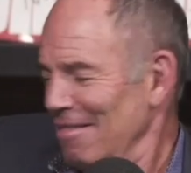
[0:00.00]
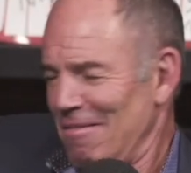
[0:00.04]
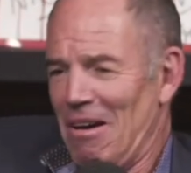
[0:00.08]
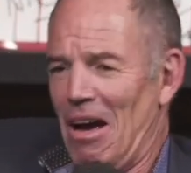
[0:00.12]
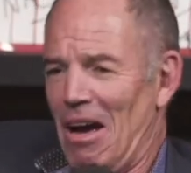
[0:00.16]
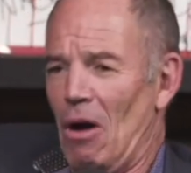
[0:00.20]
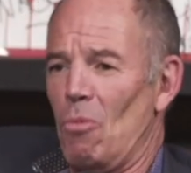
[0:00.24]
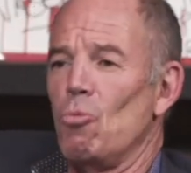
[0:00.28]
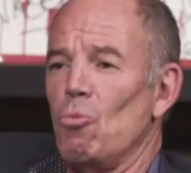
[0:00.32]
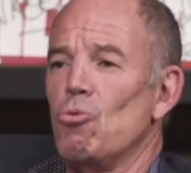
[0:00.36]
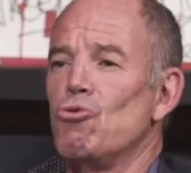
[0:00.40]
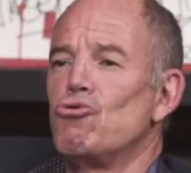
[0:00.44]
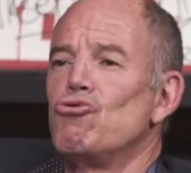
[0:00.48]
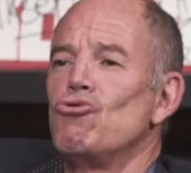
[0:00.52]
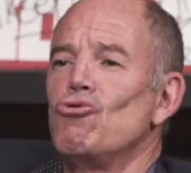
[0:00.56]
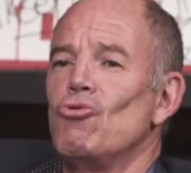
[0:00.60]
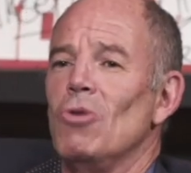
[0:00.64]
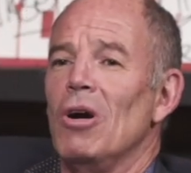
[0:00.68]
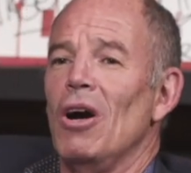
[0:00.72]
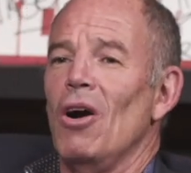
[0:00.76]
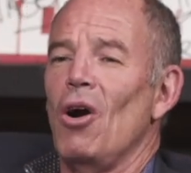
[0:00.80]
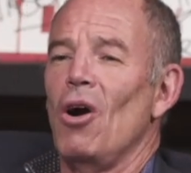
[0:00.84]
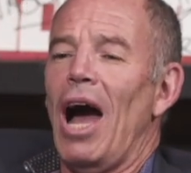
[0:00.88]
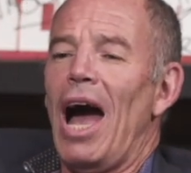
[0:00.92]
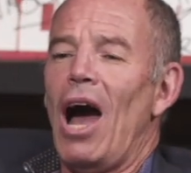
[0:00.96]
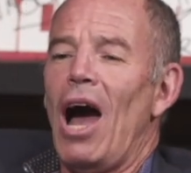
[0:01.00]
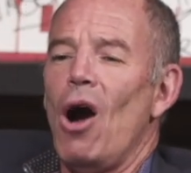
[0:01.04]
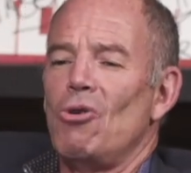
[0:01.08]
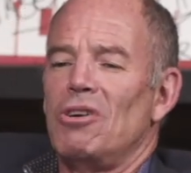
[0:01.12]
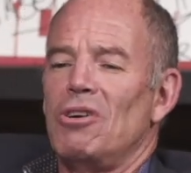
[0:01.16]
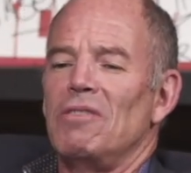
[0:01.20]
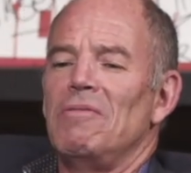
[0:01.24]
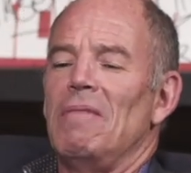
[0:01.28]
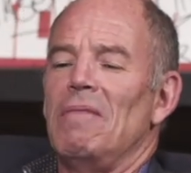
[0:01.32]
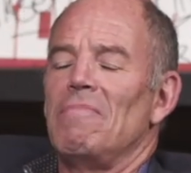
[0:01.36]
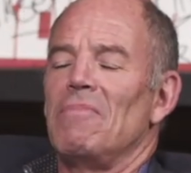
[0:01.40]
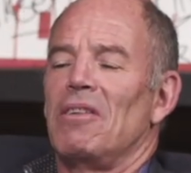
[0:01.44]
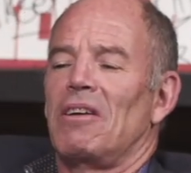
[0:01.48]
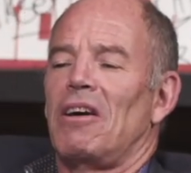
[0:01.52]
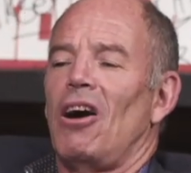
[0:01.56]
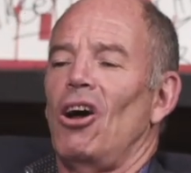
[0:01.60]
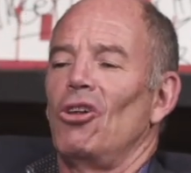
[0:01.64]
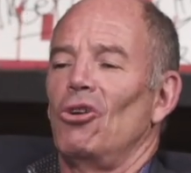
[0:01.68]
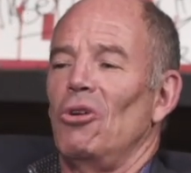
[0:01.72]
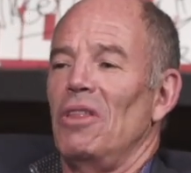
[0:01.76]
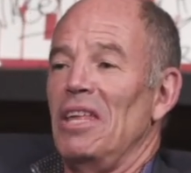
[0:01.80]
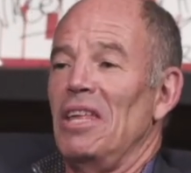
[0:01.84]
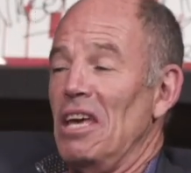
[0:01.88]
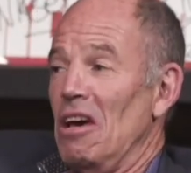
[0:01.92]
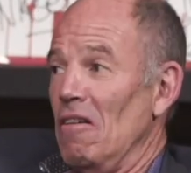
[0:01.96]
how who, how could it, the
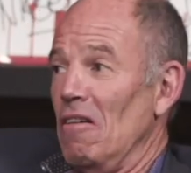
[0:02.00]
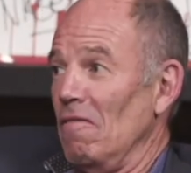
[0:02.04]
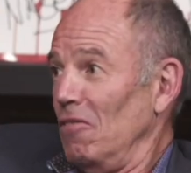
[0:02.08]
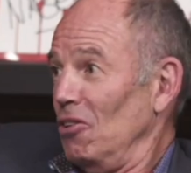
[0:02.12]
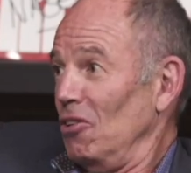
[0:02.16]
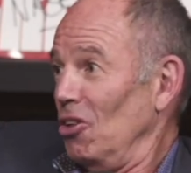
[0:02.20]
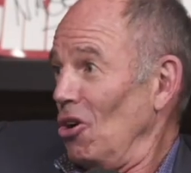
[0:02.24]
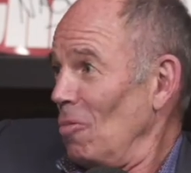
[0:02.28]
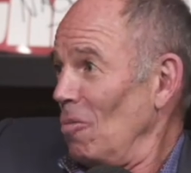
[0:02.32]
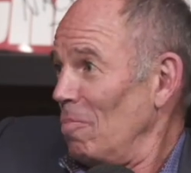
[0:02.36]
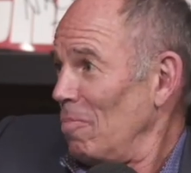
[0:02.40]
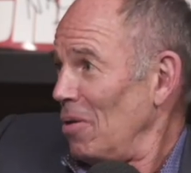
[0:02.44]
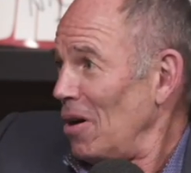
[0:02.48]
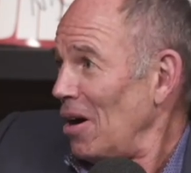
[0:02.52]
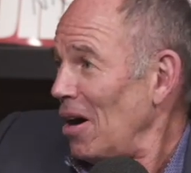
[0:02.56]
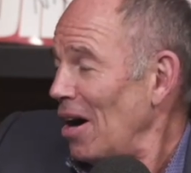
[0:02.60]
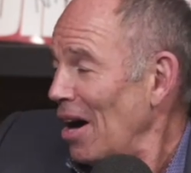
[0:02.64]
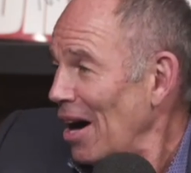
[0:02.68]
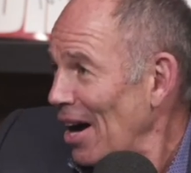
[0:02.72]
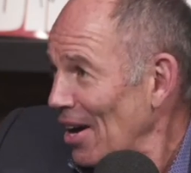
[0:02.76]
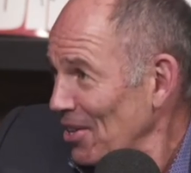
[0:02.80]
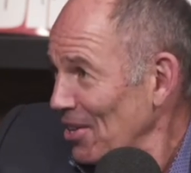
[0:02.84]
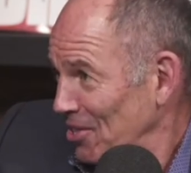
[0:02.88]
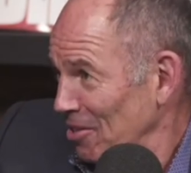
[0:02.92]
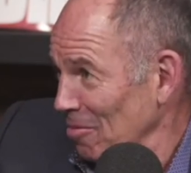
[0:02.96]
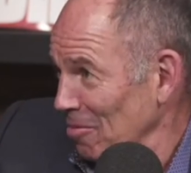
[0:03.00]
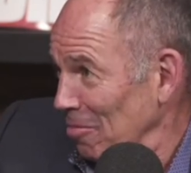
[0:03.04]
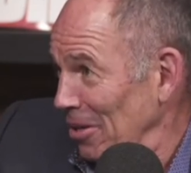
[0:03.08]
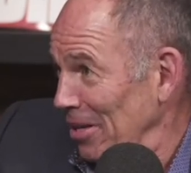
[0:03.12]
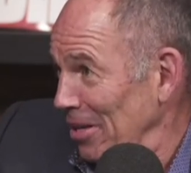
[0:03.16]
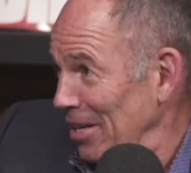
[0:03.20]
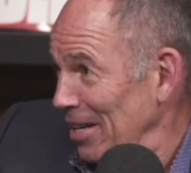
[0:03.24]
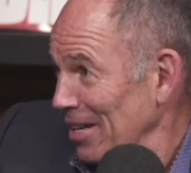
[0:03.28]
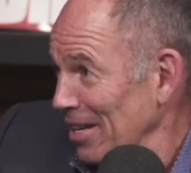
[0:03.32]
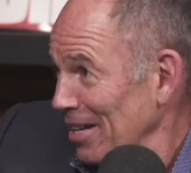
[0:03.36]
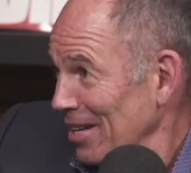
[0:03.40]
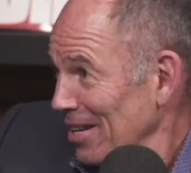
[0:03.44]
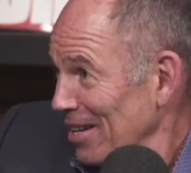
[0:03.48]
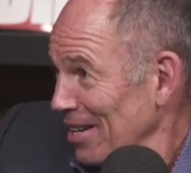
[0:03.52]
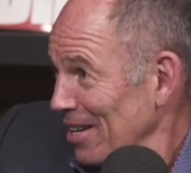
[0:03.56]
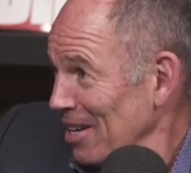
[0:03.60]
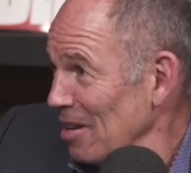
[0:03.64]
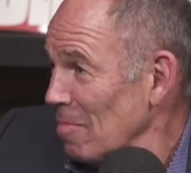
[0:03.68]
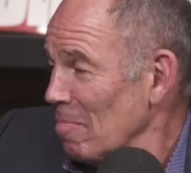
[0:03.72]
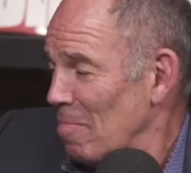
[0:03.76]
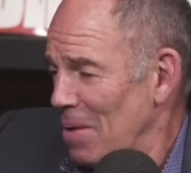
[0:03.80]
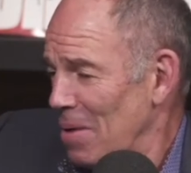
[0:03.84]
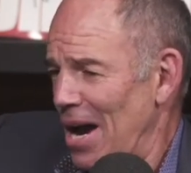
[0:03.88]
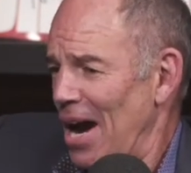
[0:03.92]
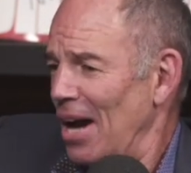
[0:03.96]
color of the envelope possibly yeah.
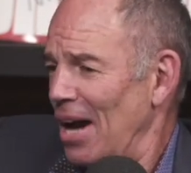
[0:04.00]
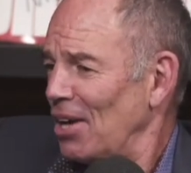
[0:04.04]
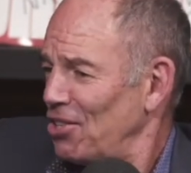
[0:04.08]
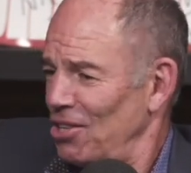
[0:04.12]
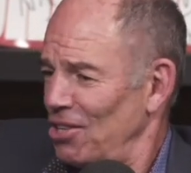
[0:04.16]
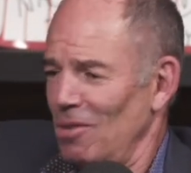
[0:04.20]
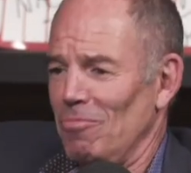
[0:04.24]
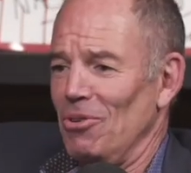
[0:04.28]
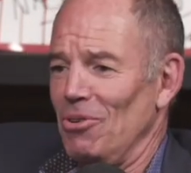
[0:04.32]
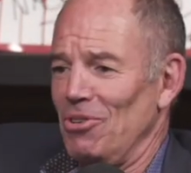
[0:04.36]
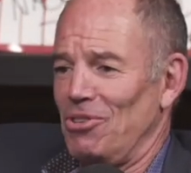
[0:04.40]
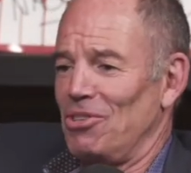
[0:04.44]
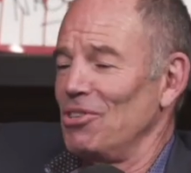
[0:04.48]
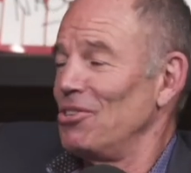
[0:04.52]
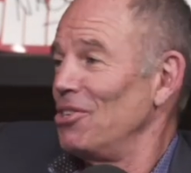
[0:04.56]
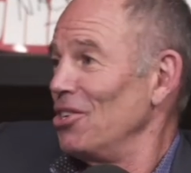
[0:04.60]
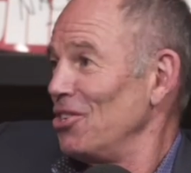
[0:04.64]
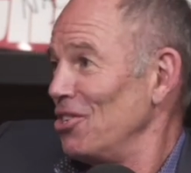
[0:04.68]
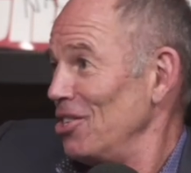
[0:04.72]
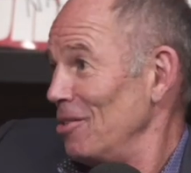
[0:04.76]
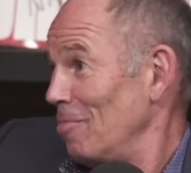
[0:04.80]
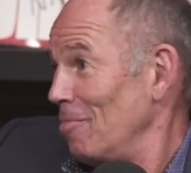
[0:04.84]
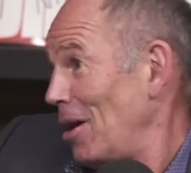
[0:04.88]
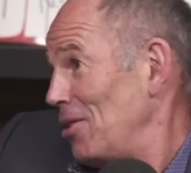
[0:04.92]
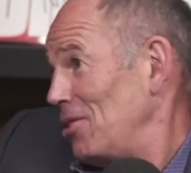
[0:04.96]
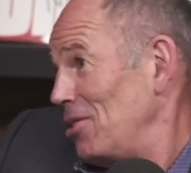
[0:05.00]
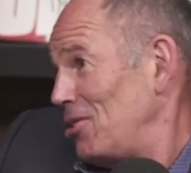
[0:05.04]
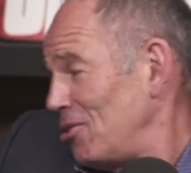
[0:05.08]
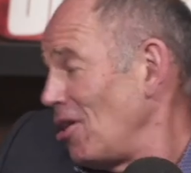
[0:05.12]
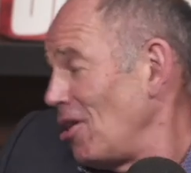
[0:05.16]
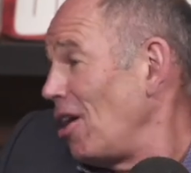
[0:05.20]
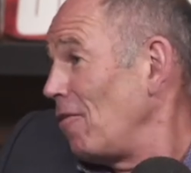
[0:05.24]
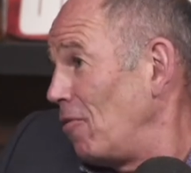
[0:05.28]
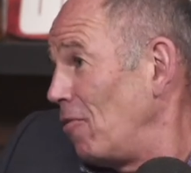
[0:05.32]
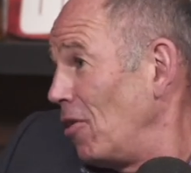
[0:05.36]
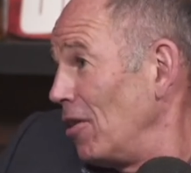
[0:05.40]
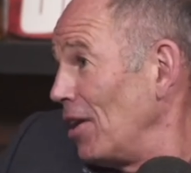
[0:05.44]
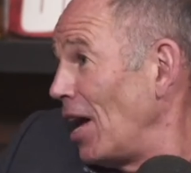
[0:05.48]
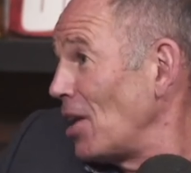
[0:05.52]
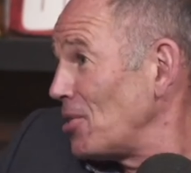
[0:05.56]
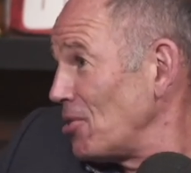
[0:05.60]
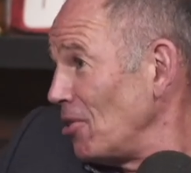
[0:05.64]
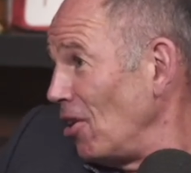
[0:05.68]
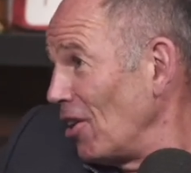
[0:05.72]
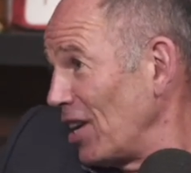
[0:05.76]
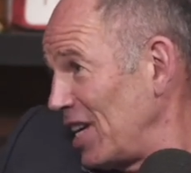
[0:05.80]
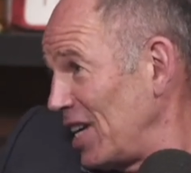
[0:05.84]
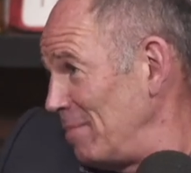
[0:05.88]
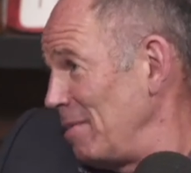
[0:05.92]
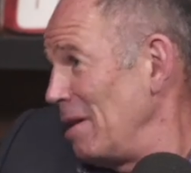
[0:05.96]
impact someone's decision to buy the software? That's
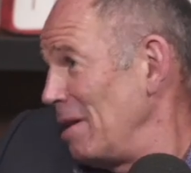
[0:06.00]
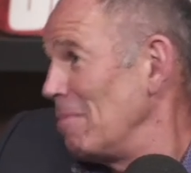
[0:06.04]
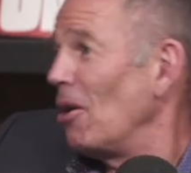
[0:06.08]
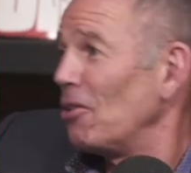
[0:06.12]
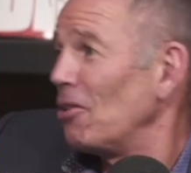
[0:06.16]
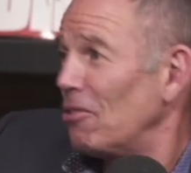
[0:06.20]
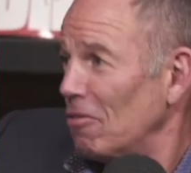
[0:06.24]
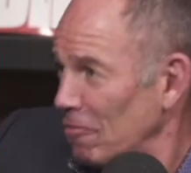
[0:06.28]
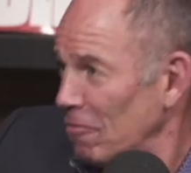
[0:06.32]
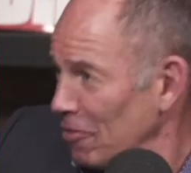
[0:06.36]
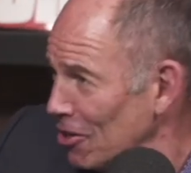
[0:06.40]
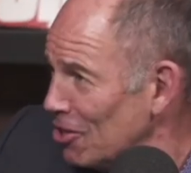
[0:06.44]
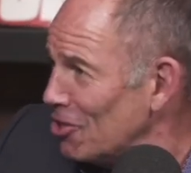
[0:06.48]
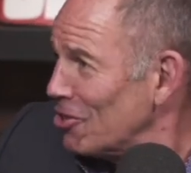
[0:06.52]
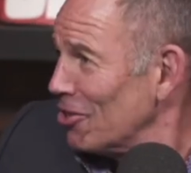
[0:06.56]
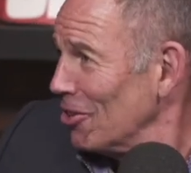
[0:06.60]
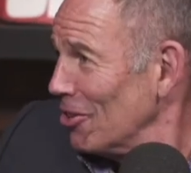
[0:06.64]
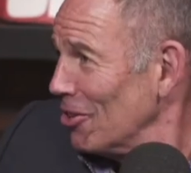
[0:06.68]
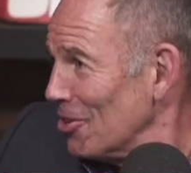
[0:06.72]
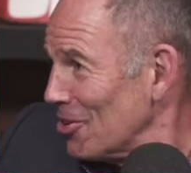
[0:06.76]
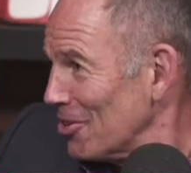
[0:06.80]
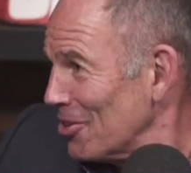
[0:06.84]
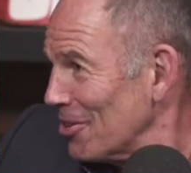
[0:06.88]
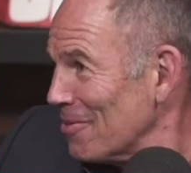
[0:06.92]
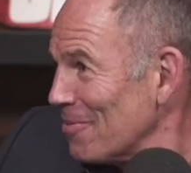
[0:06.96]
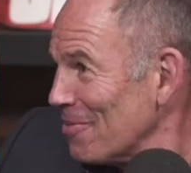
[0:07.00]
all going to be about the features. And,